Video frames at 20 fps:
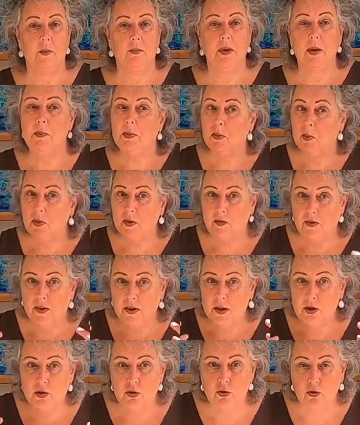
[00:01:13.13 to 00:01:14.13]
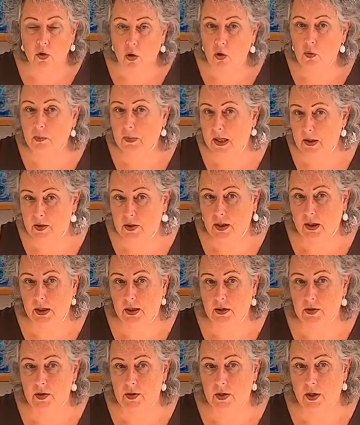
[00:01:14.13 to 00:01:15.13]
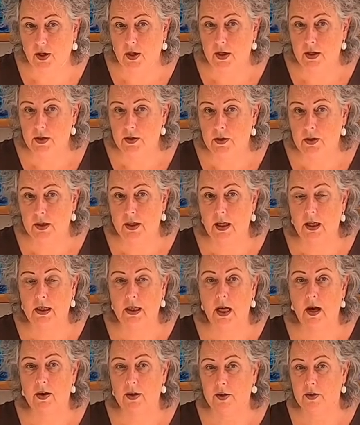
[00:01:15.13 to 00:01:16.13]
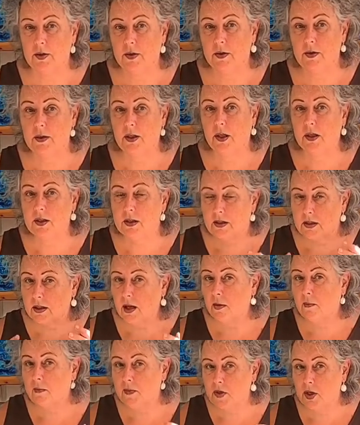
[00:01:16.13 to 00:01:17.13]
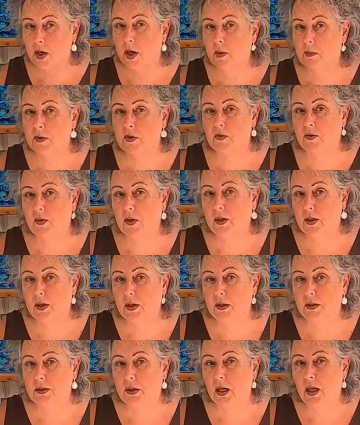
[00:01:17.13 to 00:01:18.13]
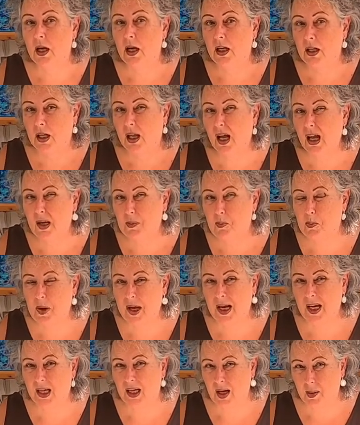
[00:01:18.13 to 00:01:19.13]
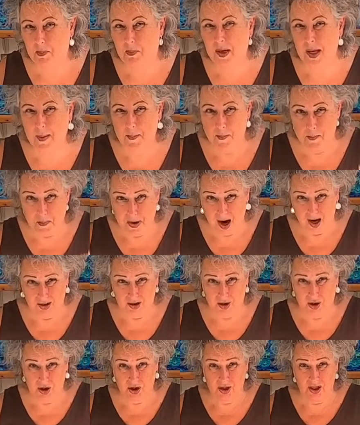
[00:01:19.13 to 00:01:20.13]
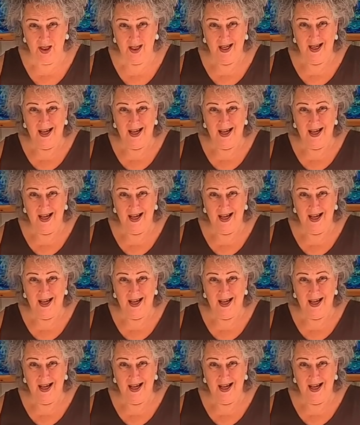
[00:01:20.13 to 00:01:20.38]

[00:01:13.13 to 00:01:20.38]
people with very strong masculine sides to their characters can sometimes find light pink a bit much,